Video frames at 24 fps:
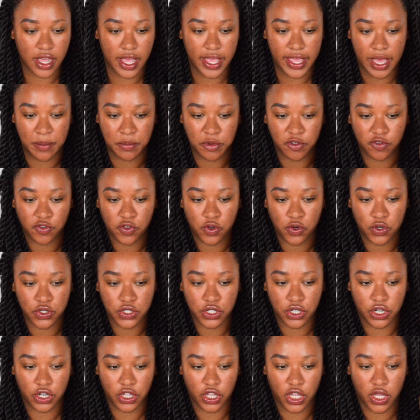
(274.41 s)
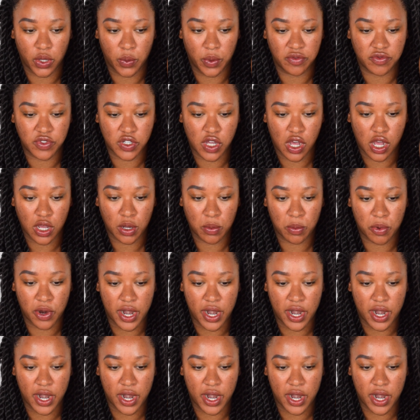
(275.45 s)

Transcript: I am of course gonna go with dark